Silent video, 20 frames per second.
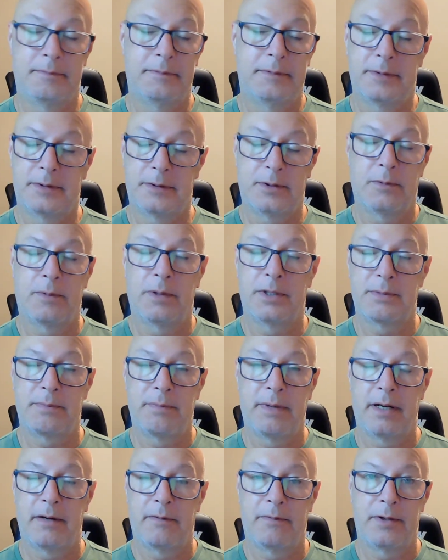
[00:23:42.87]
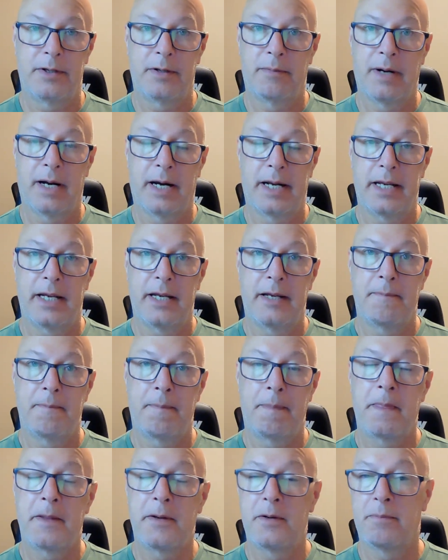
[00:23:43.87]
so much better for your body.
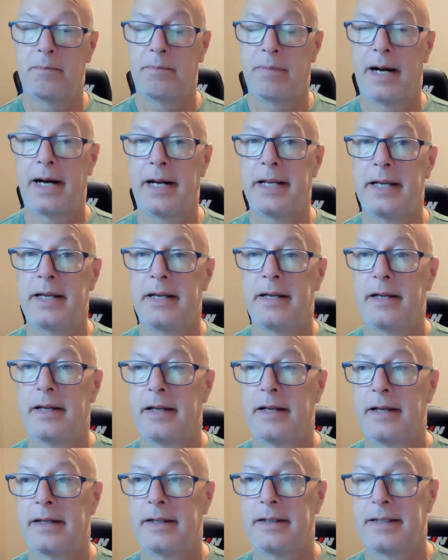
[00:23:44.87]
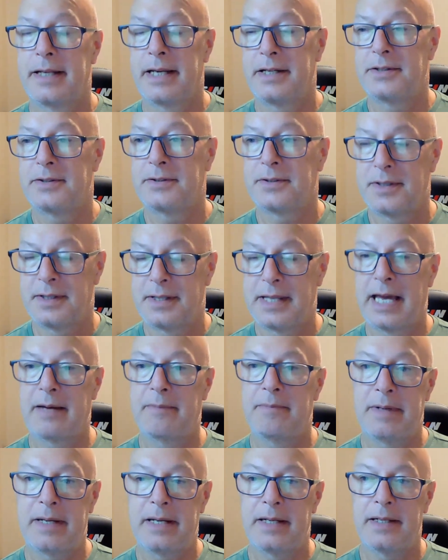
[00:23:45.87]
Your body takes
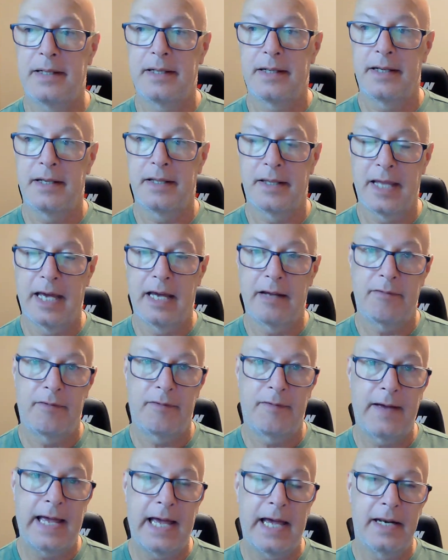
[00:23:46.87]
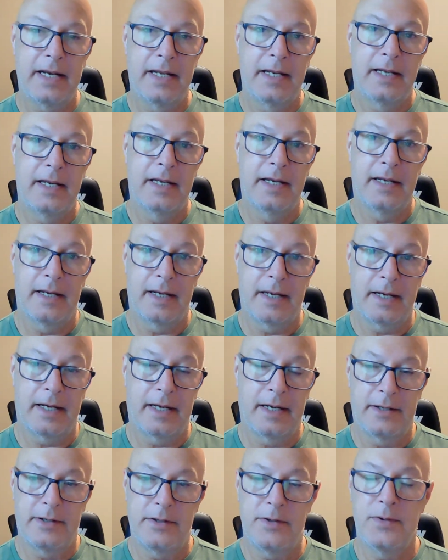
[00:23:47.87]
that meat and that fat
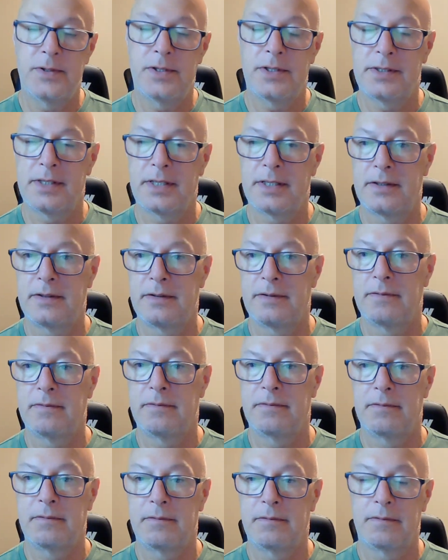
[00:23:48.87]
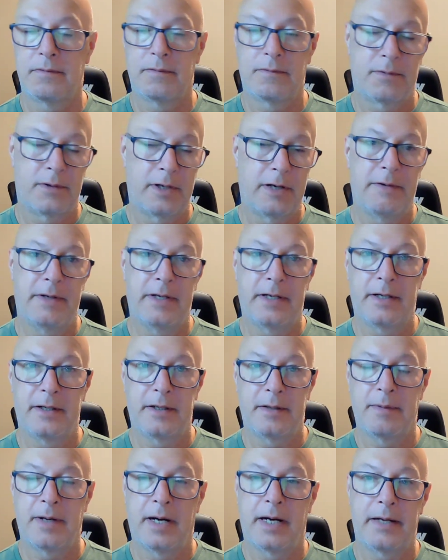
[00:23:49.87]
and uses it for everything in
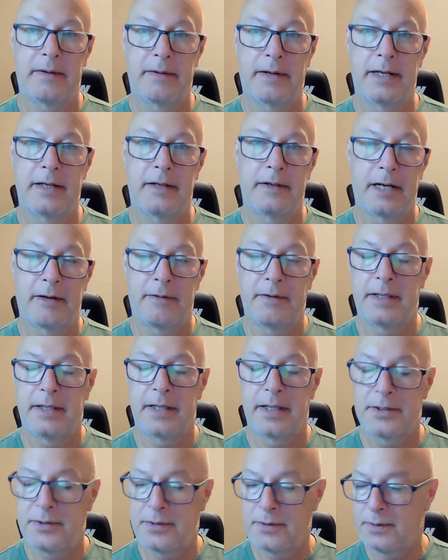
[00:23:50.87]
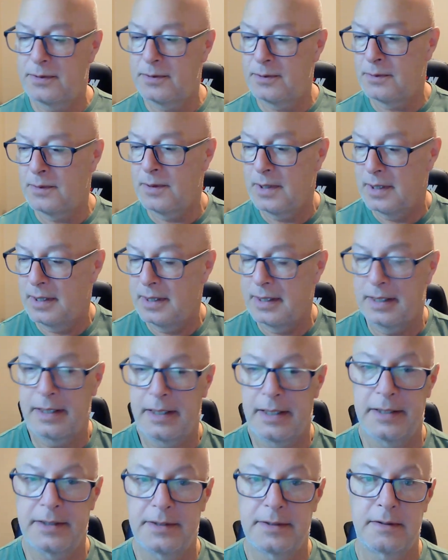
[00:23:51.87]
your body, right? Everything that you do
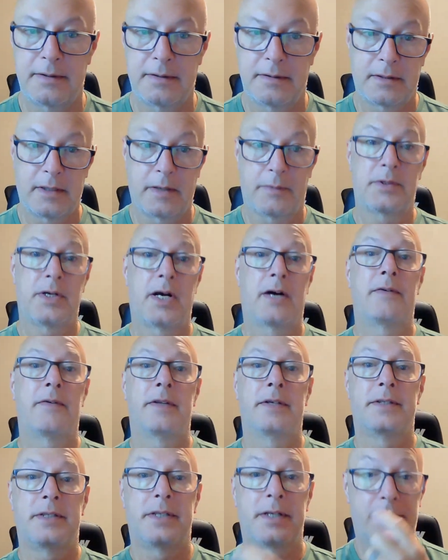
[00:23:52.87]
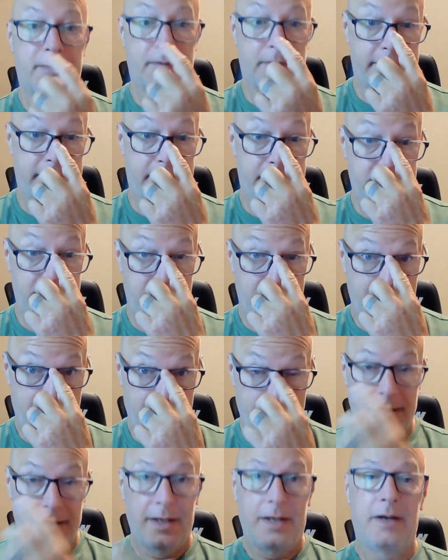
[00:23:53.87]
comes off of this here for energy,
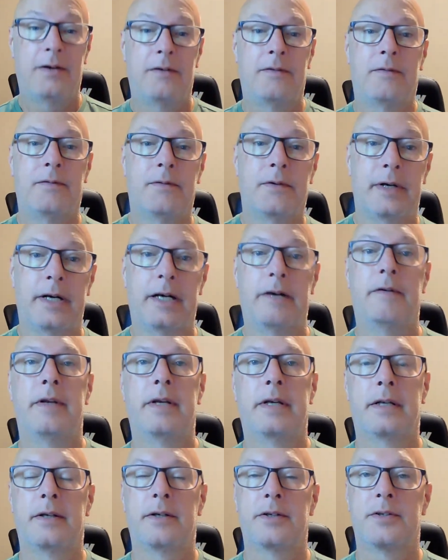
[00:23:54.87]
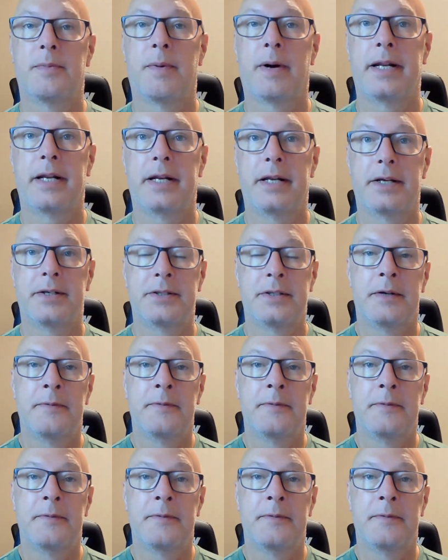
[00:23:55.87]
for everything your body does.